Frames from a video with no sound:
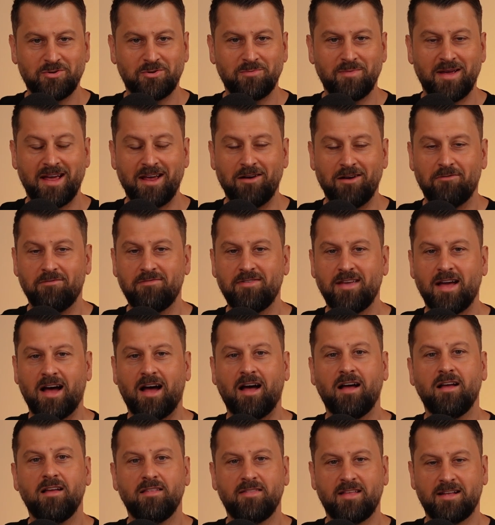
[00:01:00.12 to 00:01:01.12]
talking about
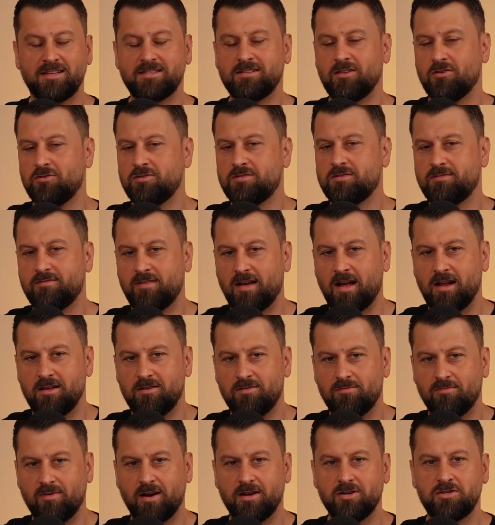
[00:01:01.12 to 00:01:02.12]
LVR. That's loan to
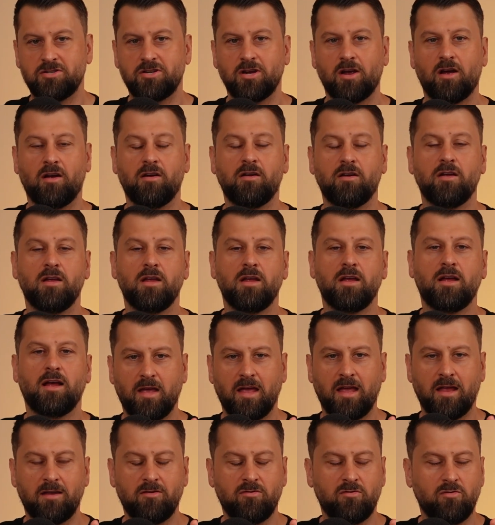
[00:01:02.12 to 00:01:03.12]
value ratio.
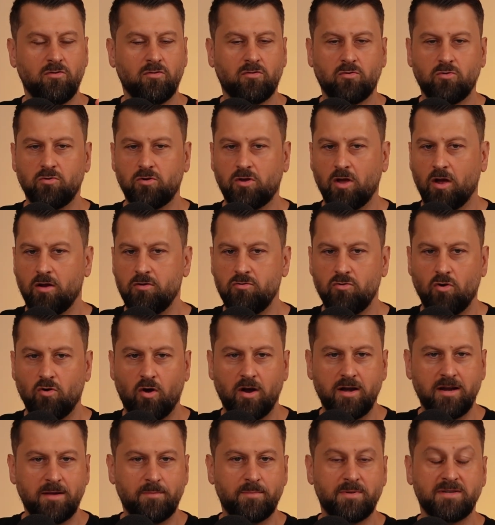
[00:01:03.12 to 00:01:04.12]
And you could go
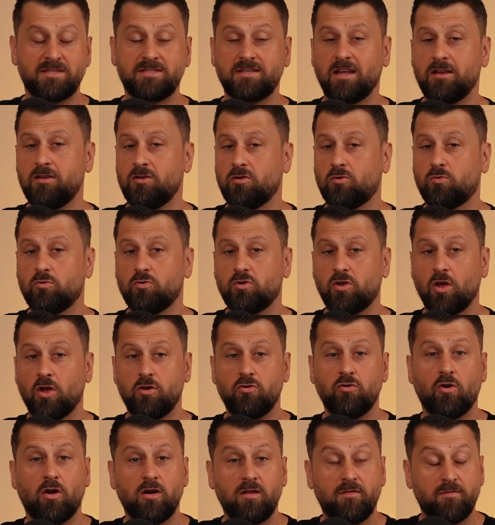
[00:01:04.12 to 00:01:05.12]
90%, you could go
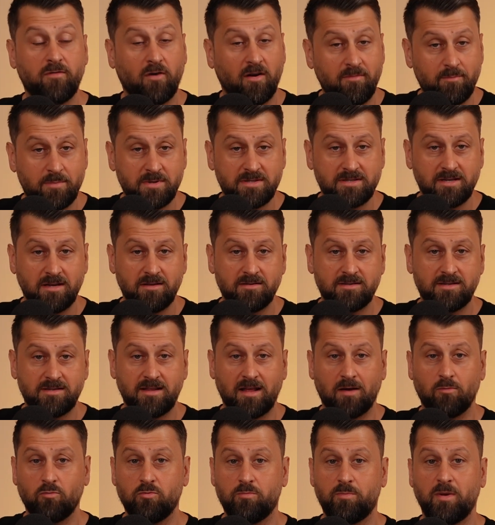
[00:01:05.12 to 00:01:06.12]
95%. So
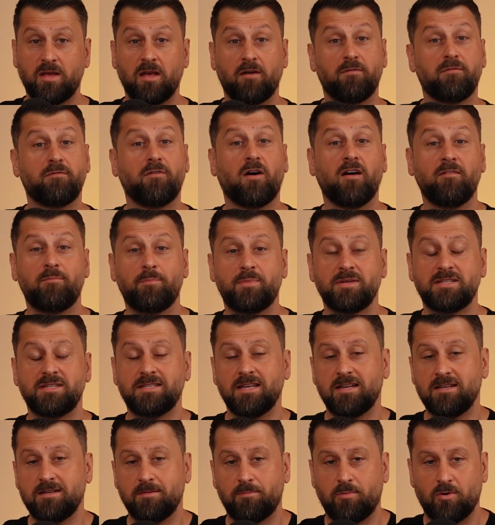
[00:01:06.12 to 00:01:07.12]
that would be a
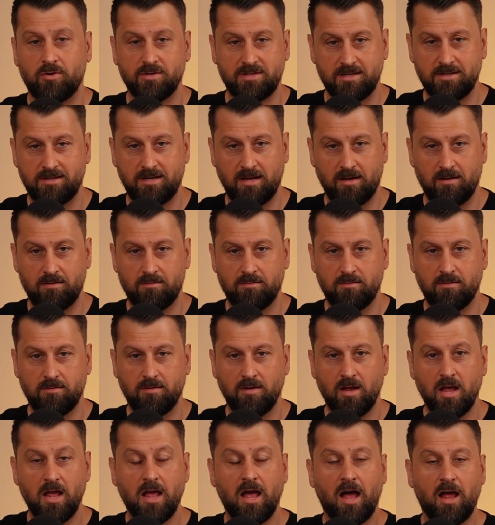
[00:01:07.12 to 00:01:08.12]
5% deposit down.
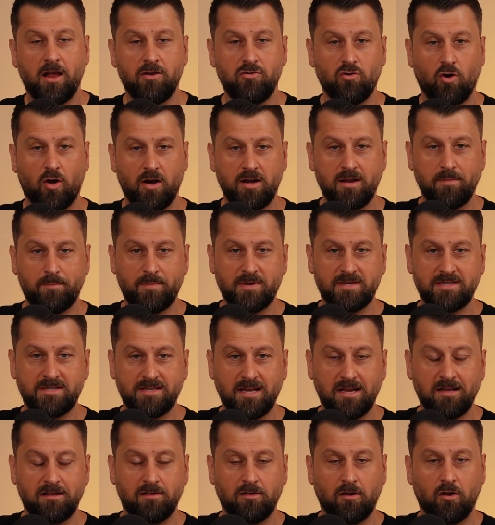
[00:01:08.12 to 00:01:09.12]
A
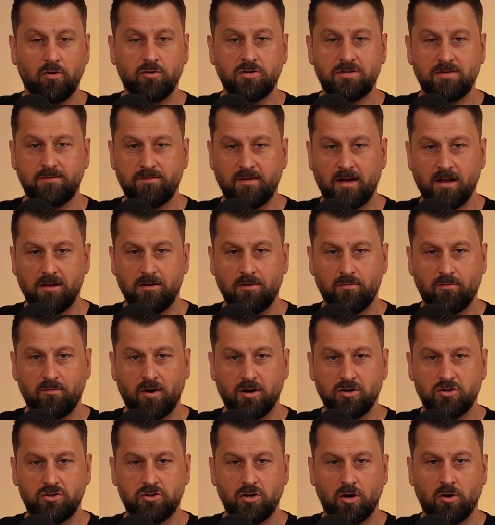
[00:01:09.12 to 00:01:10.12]
90% loan to value
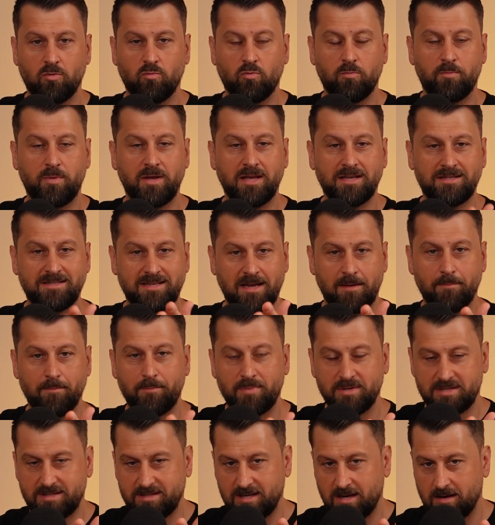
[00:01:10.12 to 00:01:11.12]
ratio will be a
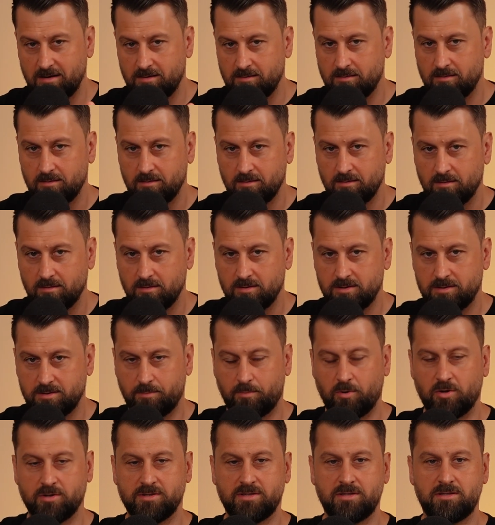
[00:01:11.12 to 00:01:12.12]
10%
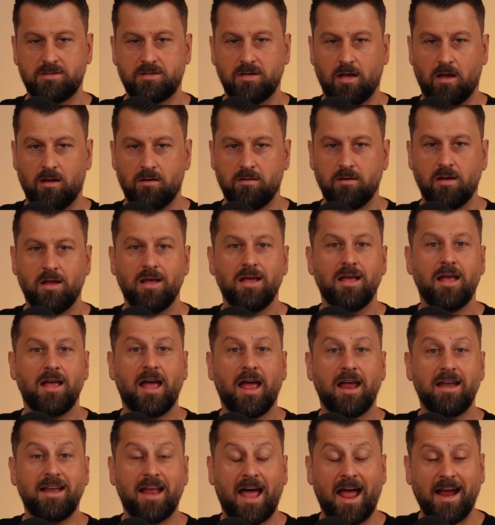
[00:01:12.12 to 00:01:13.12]
deposit down.
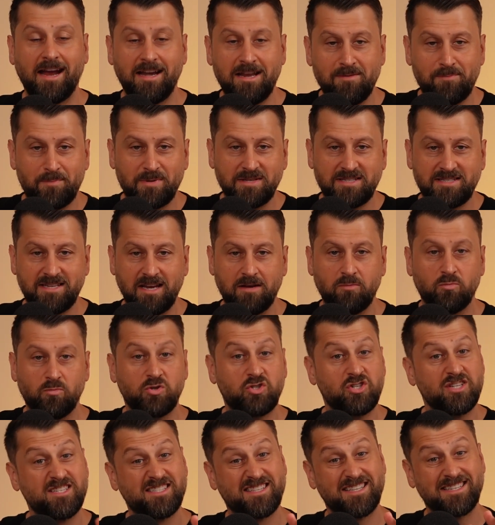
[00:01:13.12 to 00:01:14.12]
And 80%,
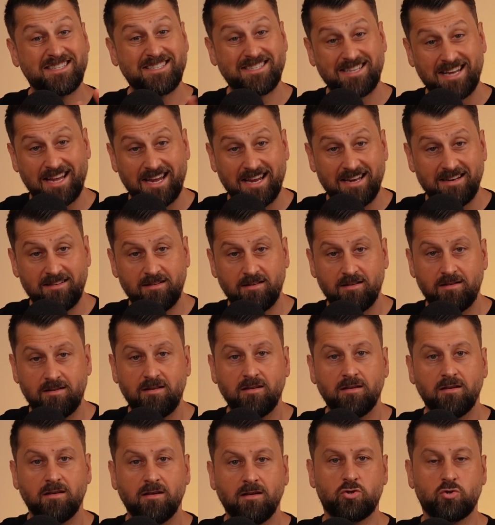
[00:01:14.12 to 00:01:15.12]
which is the standard
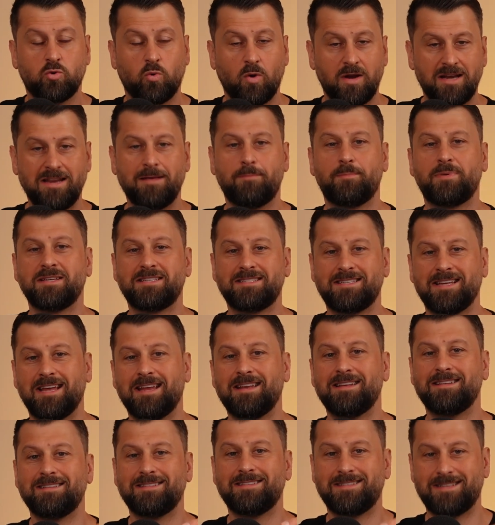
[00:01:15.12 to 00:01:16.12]

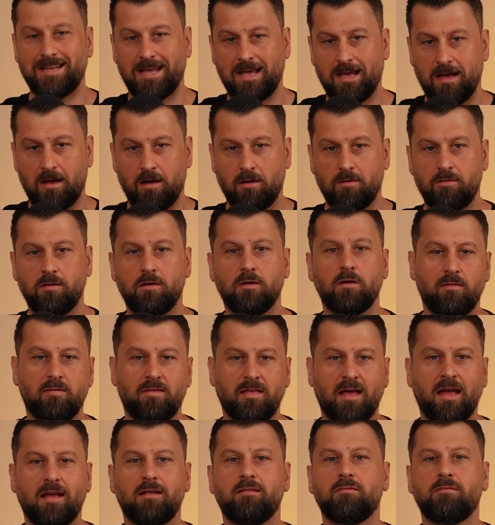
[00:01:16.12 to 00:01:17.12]
20% down
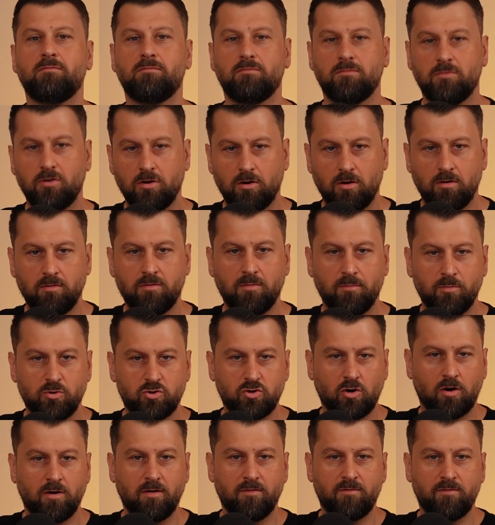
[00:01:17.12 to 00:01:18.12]
that, the
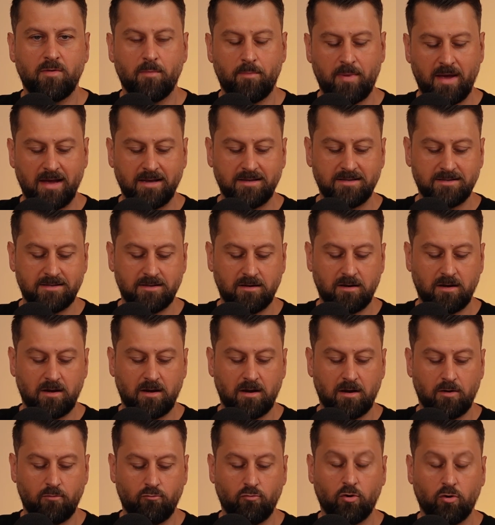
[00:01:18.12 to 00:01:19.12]
majority of the banks
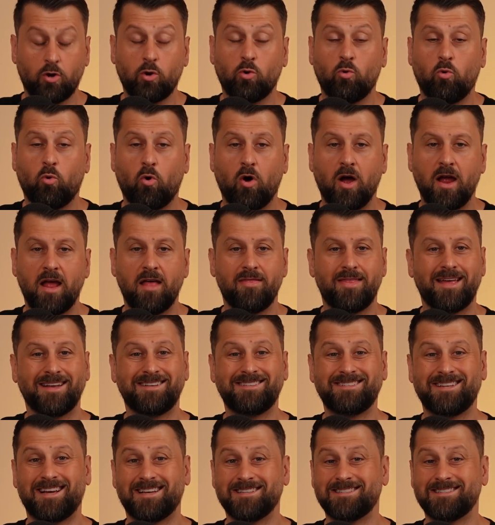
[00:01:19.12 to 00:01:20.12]
require,
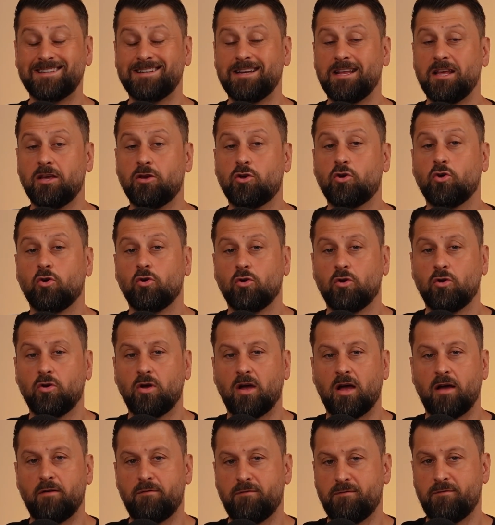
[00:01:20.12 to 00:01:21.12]
that doesn't incur
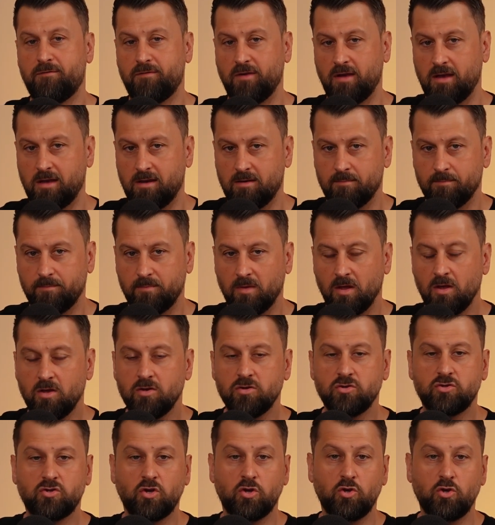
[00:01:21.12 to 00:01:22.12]
a fee.
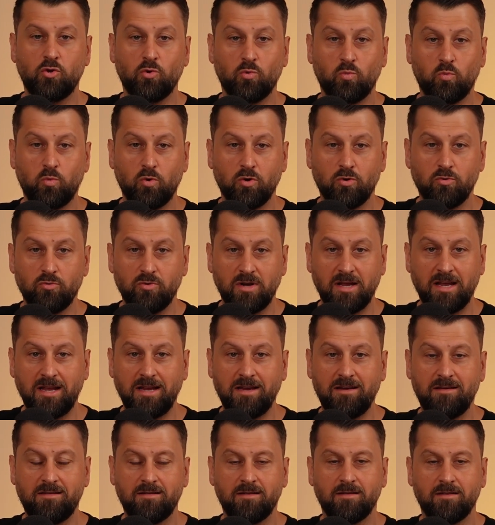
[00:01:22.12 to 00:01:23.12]
So you will
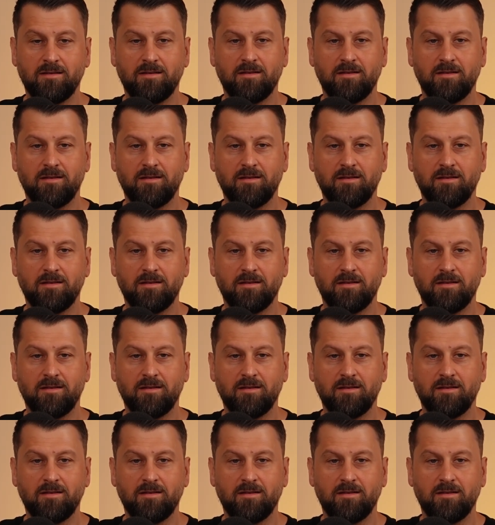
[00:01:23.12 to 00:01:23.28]
need,